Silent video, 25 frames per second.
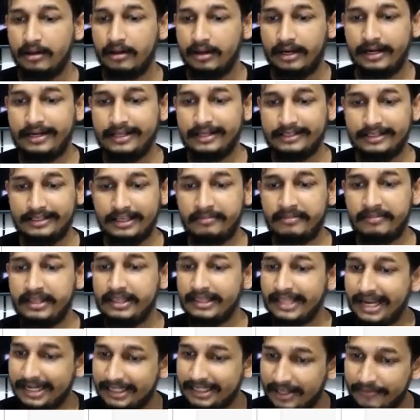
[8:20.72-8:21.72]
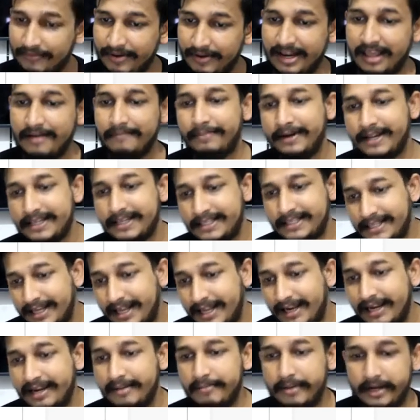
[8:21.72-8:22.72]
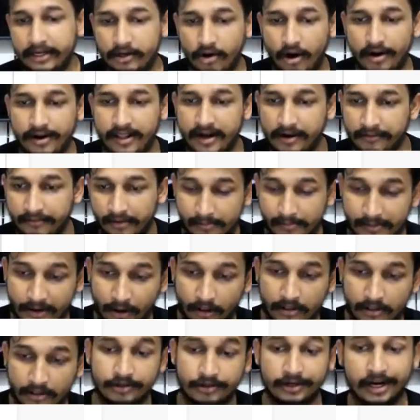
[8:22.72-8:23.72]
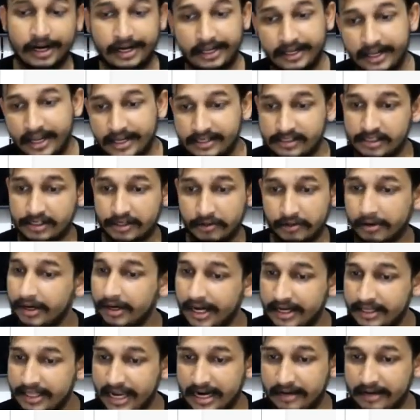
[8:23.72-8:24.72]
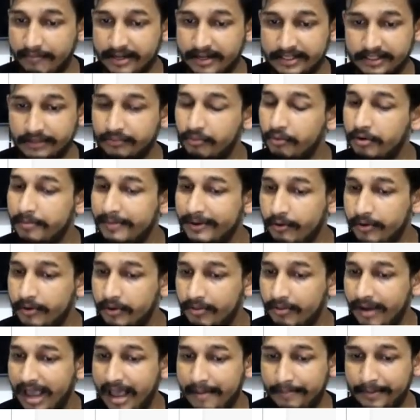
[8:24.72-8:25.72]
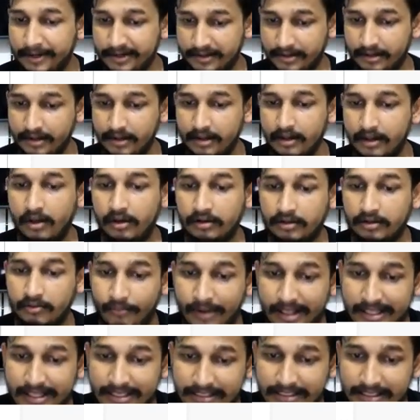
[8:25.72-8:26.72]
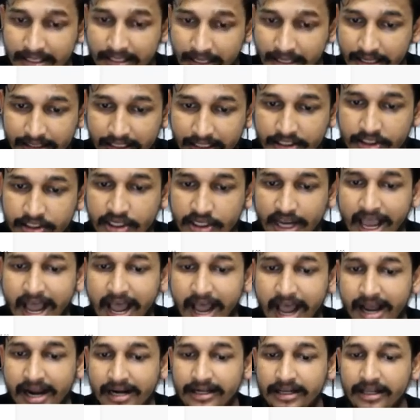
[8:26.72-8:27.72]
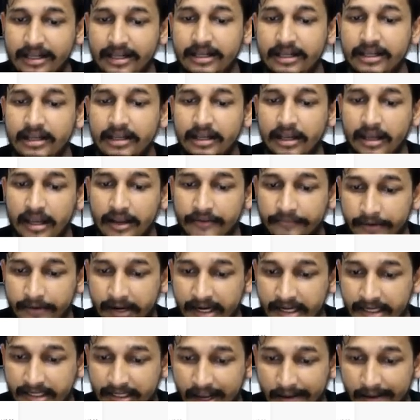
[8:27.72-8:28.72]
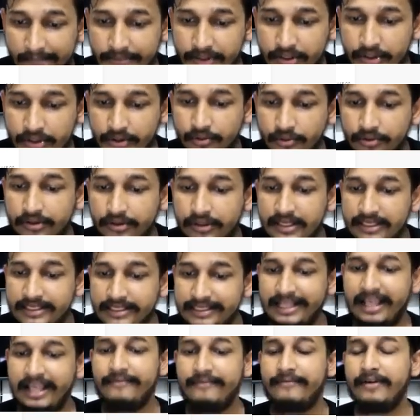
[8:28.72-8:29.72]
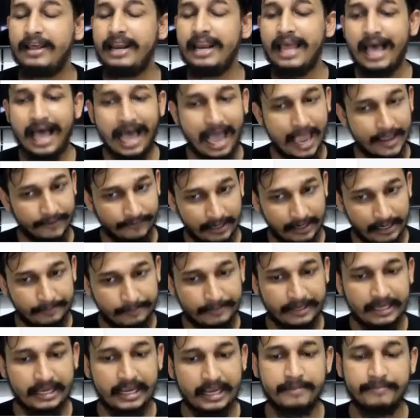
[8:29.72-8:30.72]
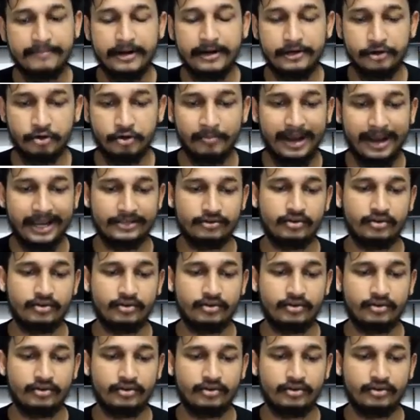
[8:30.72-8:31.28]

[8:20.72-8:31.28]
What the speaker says: It doesn't mean that when I'm placing a limit order, it will be also getting executed at that price. It won't be going to happen. Once in the chart, if it comes to this level, I will be able to buy.